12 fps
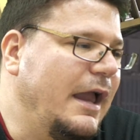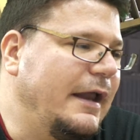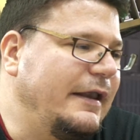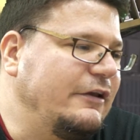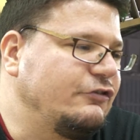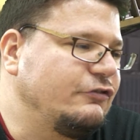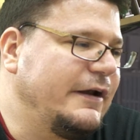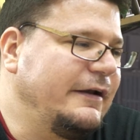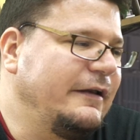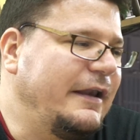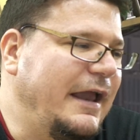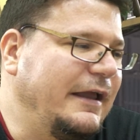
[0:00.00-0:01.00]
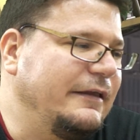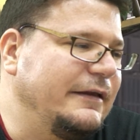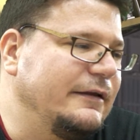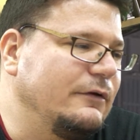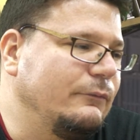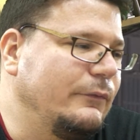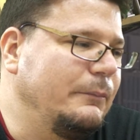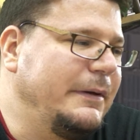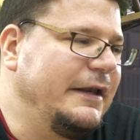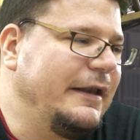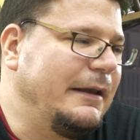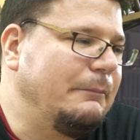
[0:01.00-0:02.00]
and a stranded alien will
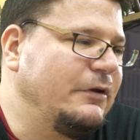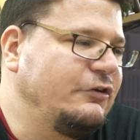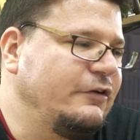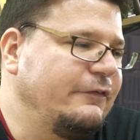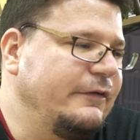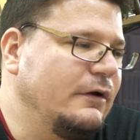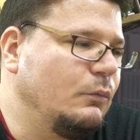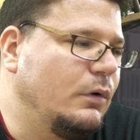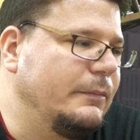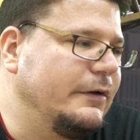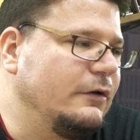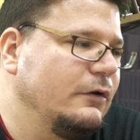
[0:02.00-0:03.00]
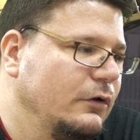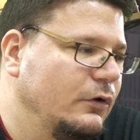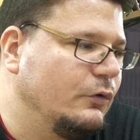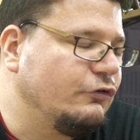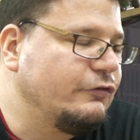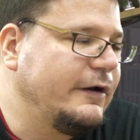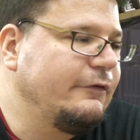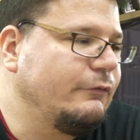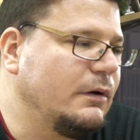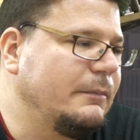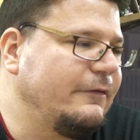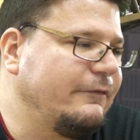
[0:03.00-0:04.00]
meet an ambitious young woman who will
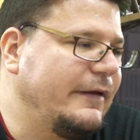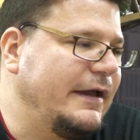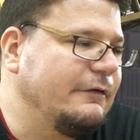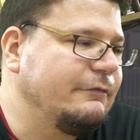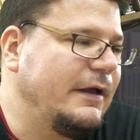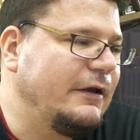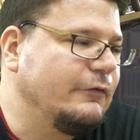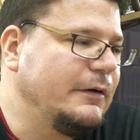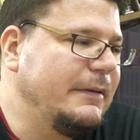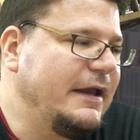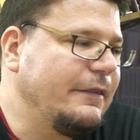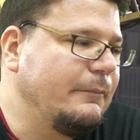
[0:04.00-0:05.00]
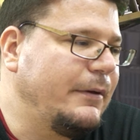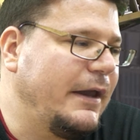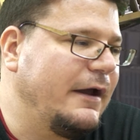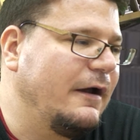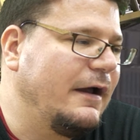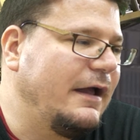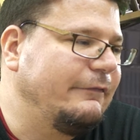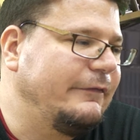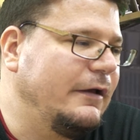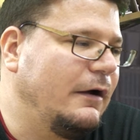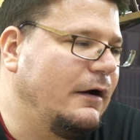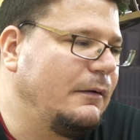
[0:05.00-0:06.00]
transform his life and remake the pair as
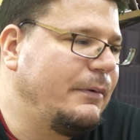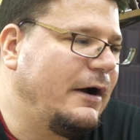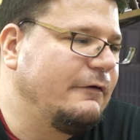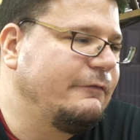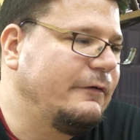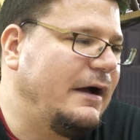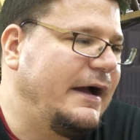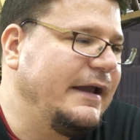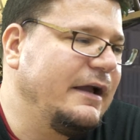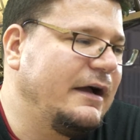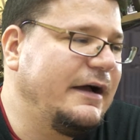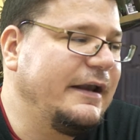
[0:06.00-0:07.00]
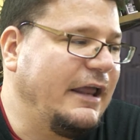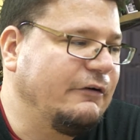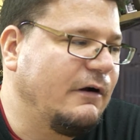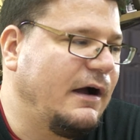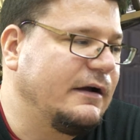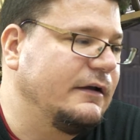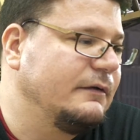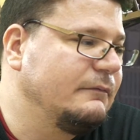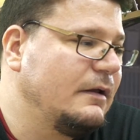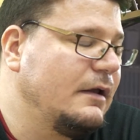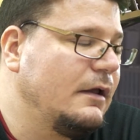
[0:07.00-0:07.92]
the all powerful icon and rocket.